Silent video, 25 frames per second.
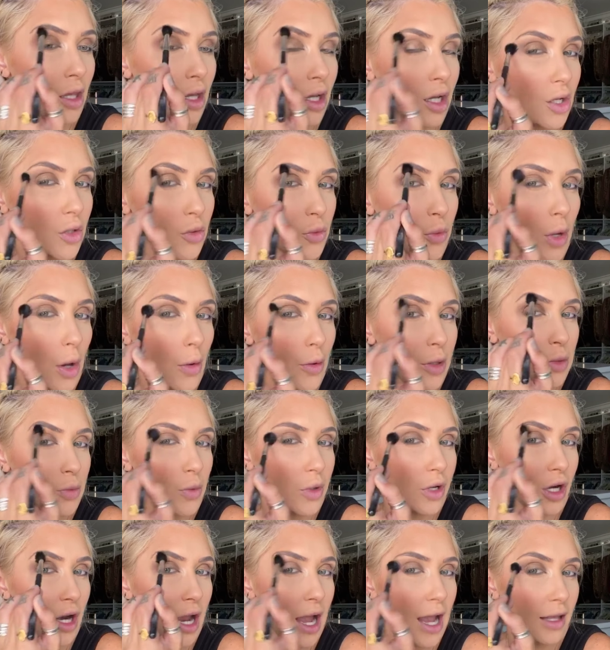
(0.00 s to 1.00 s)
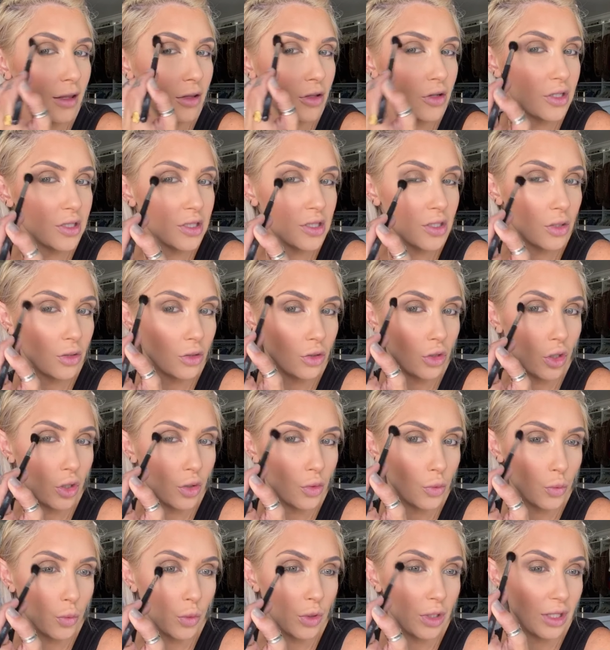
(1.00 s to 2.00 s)
Because we always want our eye looks to look
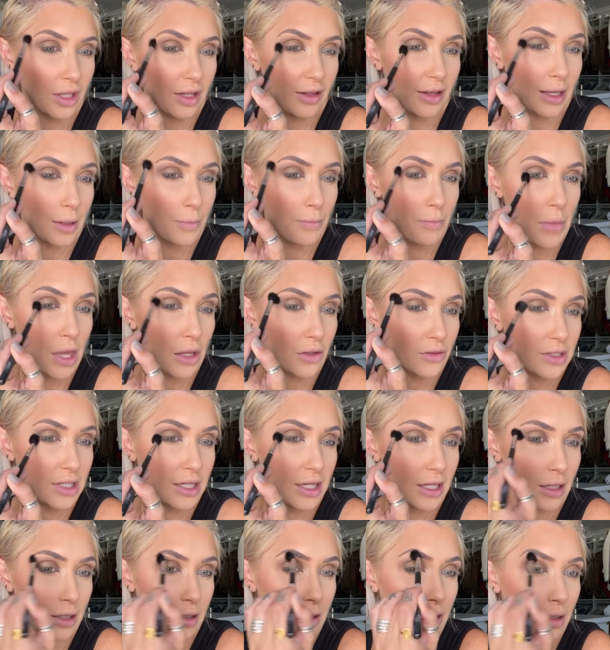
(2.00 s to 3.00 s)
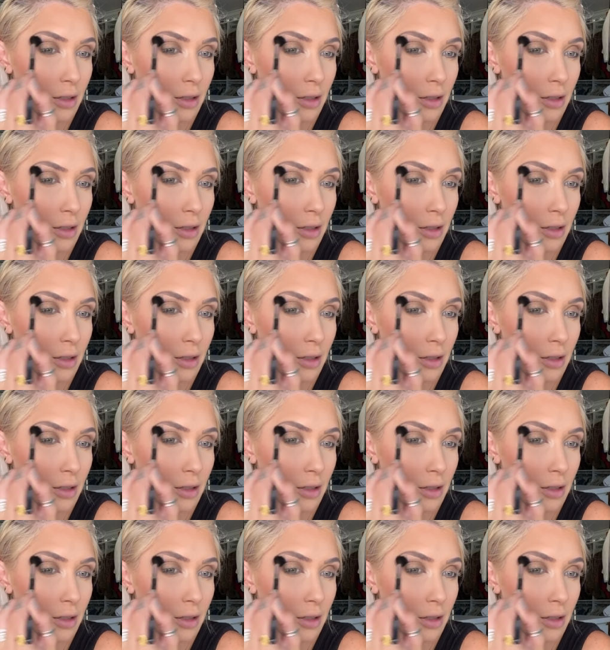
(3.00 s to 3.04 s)
really like melted.